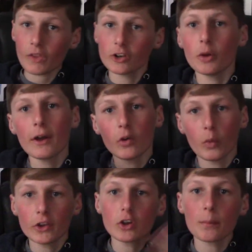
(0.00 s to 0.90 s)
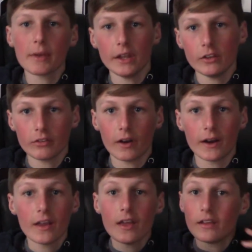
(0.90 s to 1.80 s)
No matter what your opinions
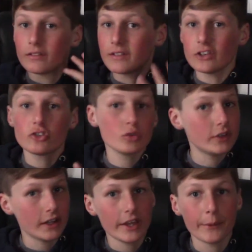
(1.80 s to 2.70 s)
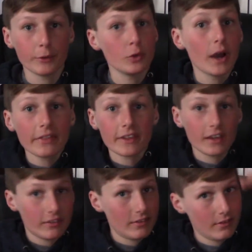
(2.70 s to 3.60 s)
are, stage two Denny Hamlin, who I think
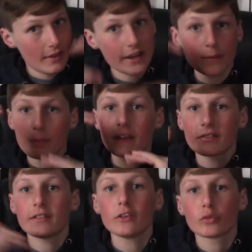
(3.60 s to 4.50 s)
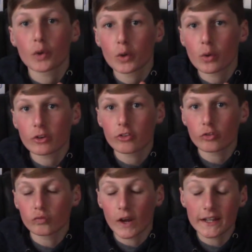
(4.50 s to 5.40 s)
is second best at these road
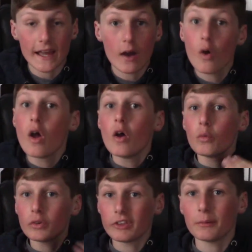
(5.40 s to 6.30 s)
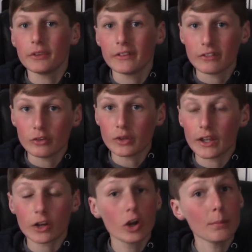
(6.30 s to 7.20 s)
courses right now, was able to
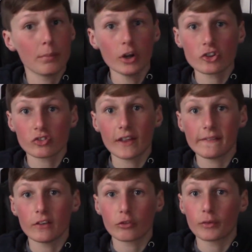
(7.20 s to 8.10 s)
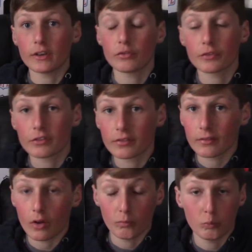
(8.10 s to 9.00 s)
get it. Kurt Busch led this race for
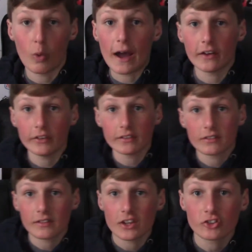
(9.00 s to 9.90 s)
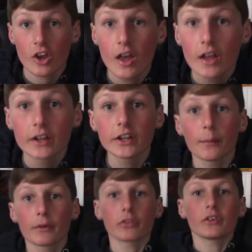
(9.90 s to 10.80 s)
a while in stage
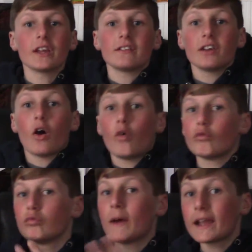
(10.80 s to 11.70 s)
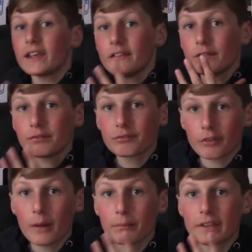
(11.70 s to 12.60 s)
number three until wrecking
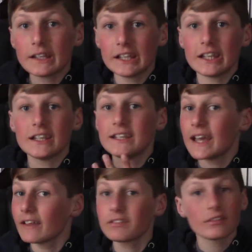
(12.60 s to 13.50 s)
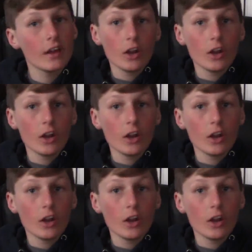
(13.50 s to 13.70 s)
from the lead. Yes,